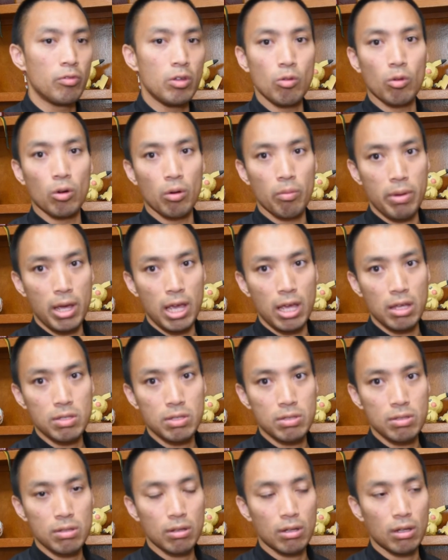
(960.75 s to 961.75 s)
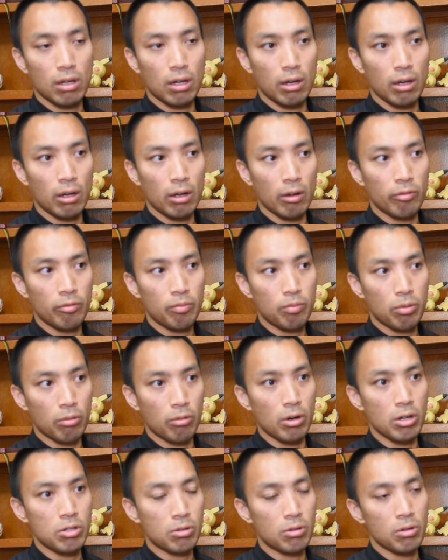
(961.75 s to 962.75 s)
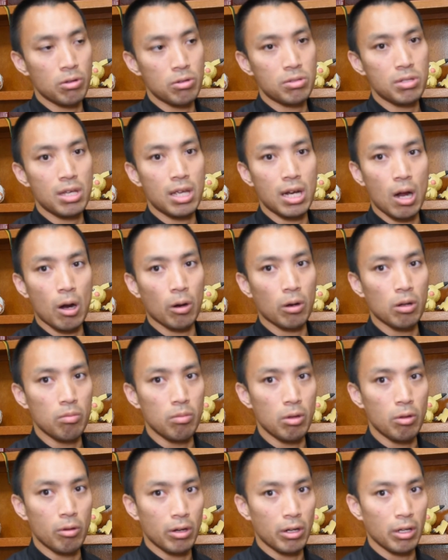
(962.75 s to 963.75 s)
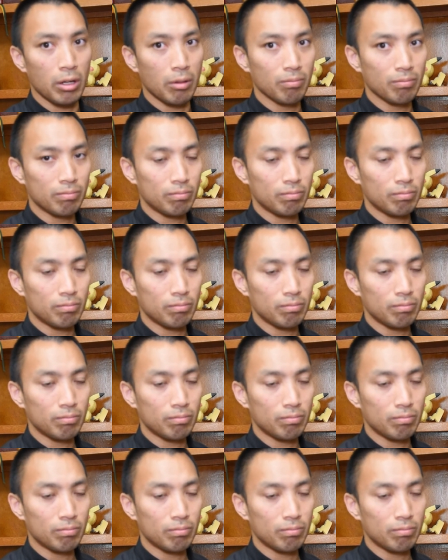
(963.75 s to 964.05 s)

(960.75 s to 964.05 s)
viewer base of parishioners in our community.